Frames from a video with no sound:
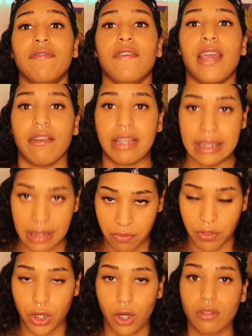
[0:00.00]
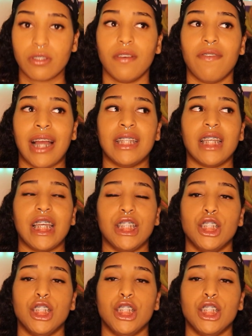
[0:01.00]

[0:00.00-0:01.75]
very difficult to find a